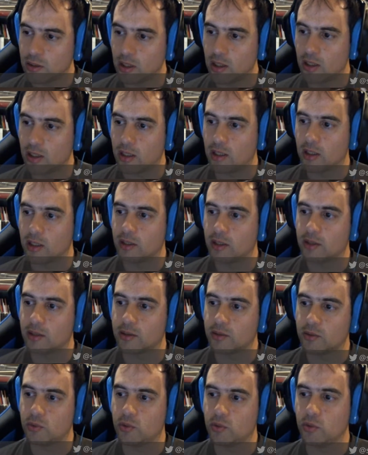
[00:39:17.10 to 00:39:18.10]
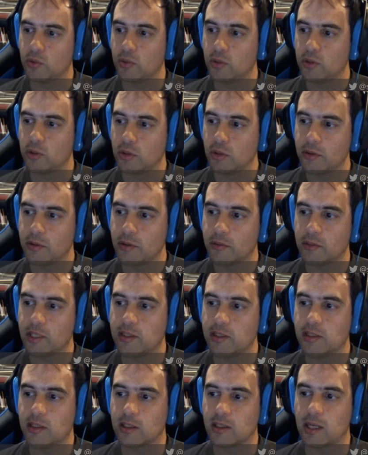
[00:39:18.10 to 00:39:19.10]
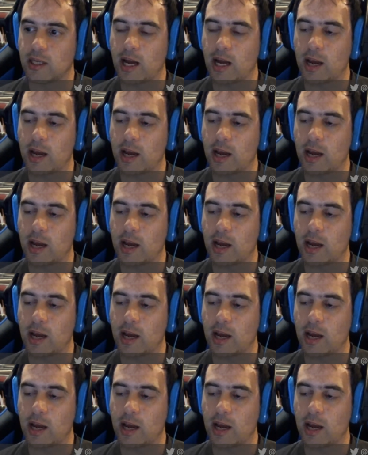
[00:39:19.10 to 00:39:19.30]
Do you know your rating?